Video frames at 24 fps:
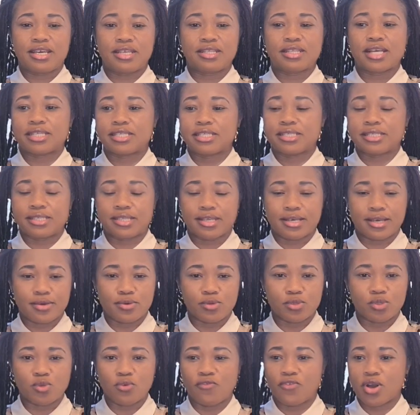That is the
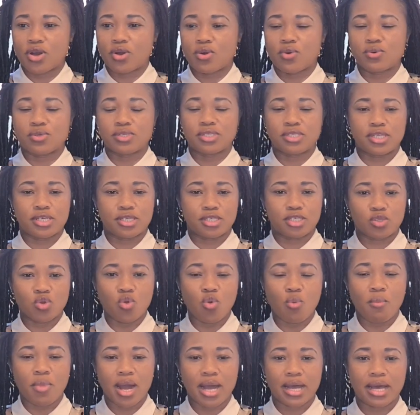esophagus, the
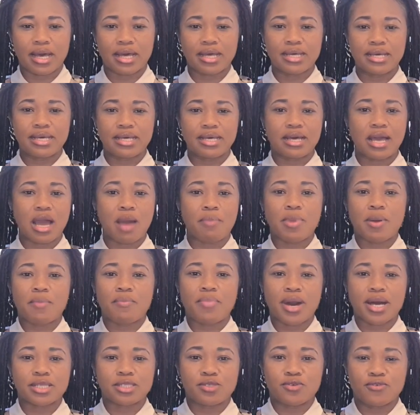stomach, upper
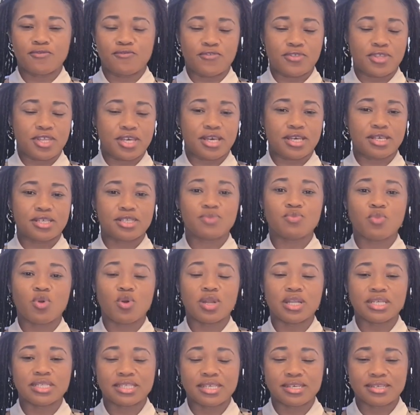parts of the
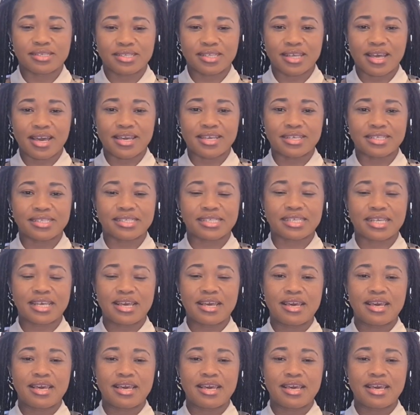small intestines.